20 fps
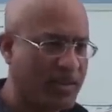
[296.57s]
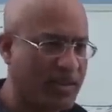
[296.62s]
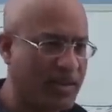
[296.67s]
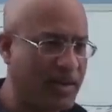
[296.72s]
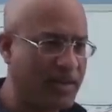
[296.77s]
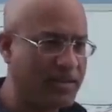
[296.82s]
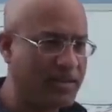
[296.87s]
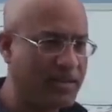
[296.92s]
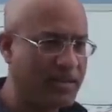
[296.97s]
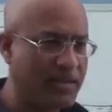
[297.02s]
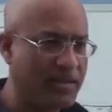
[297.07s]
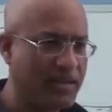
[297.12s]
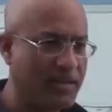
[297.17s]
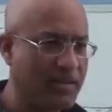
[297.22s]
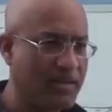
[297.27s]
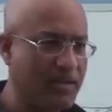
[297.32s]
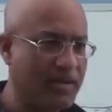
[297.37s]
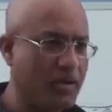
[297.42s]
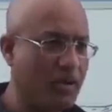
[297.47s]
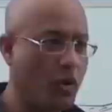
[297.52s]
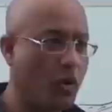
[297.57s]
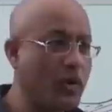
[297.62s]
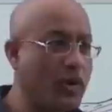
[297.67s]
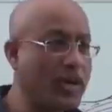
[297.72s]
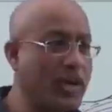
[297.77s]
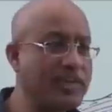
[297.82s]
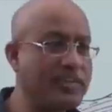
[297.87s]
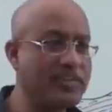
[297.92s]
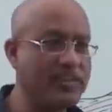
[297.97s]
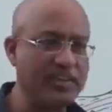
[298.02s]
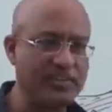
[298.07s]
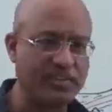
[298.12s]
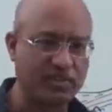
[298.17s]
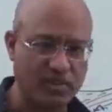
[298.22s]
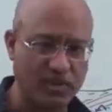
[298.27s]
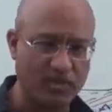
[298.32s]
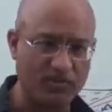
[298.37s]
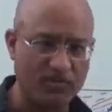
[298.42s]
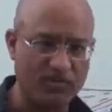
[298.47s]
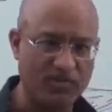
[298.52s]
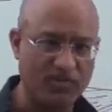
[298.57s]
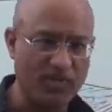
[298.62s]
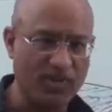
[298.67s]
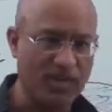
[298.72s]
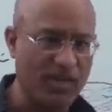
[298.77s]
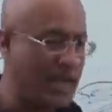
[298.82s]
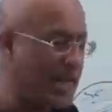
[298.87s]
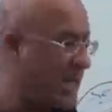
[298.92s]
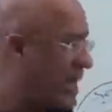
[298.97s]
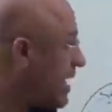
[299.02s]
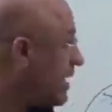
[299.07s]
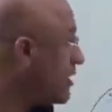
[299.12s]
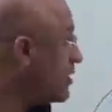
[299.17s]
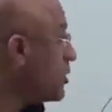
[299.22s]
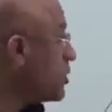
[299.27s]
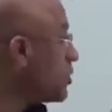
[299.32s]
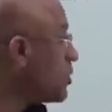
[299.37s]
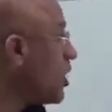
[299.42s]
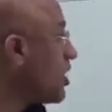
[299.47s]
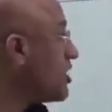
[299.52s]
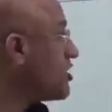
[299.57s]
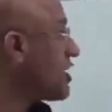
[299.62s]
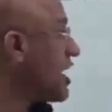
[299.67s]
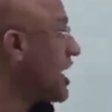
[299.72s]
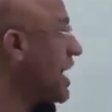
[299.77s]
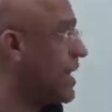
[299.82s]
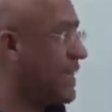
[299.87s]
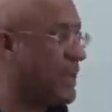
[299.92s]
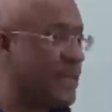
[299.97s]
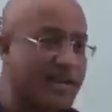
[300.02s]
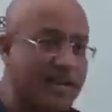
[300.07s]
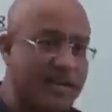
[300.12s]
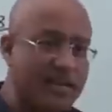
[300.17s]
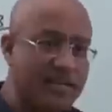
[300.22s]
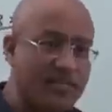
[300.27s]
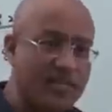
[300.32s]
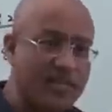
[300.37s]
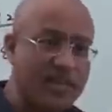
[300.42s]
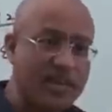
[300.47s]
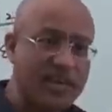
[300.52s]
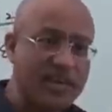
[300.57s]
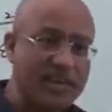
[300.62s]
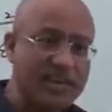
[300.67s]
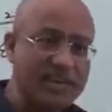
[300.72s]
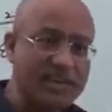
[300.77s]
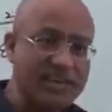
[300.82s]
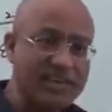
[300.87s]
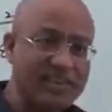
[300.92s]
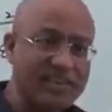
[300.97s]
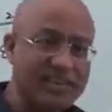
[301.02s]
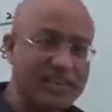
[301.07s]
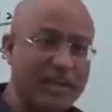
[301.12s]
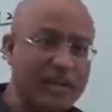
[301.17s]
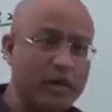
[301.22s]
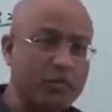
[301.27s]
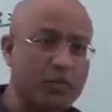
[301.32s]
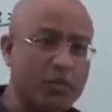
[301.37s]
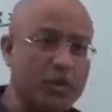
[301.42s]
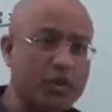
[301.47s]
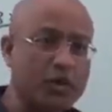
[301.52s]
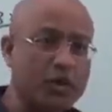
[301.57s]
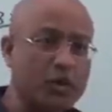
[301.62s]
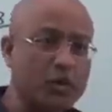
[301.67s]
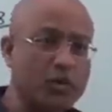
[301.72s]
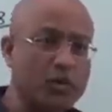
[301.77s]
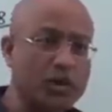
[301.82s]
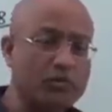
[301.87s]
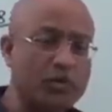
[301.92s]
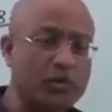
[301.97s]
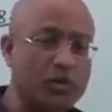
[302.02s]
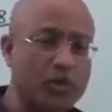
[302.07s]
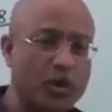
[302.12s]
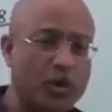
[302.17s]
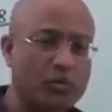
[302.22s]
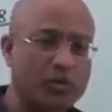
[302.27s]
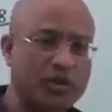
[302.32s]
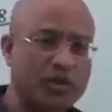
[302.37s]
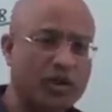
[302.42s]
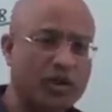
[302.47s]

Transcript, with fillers: right? Overly sensitive. And neurons like that approach to them should not be